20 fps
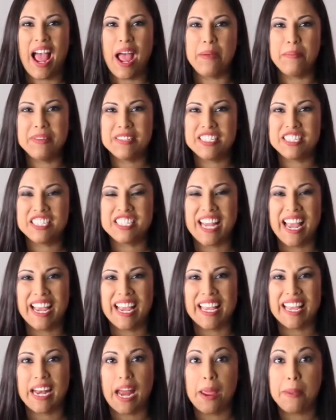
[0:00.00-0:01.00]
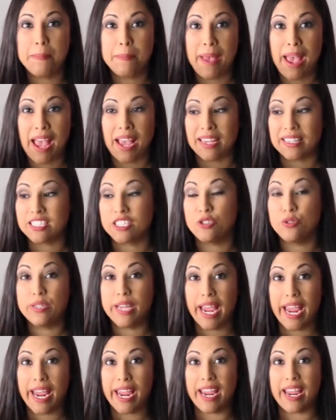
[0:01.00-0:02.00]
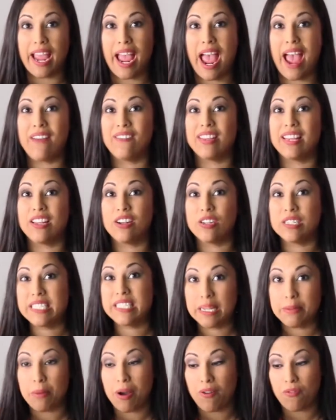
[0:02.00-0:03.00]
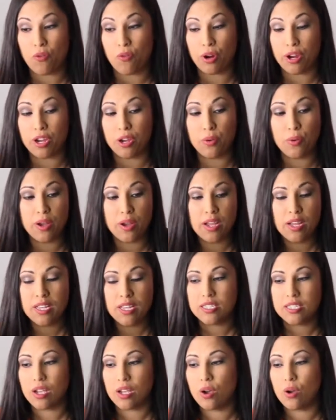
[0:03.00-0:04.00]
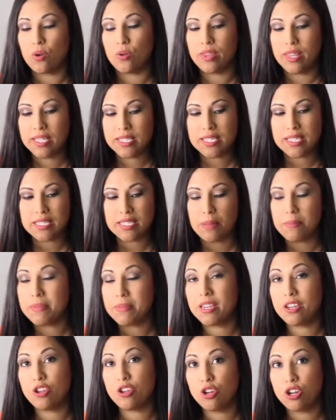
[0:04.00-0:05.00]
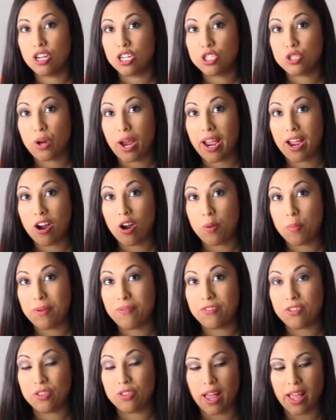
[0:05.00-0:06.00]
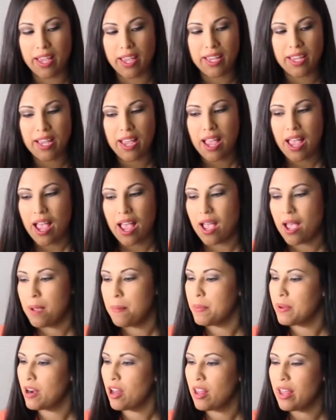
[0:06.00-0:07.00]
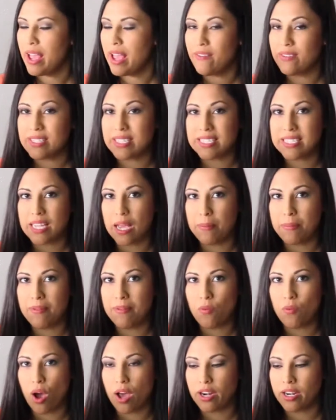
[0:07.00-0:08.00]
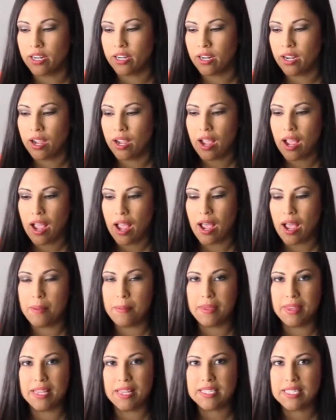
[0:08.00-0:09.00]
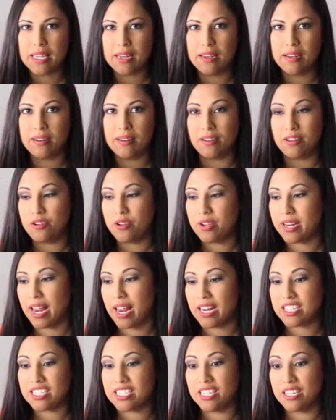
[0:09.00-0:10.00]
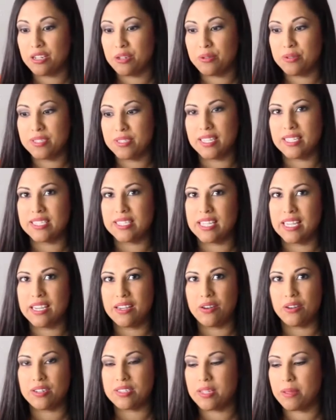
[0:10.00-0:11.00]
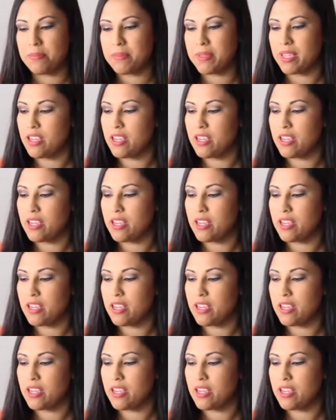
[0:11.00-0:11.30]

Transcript: I'm Mrs. Jack and I'm back. Today I have a little demo for you. So this is something you could try at home if you like, but all I have is a tub of water, and this you can actually use a sink or something.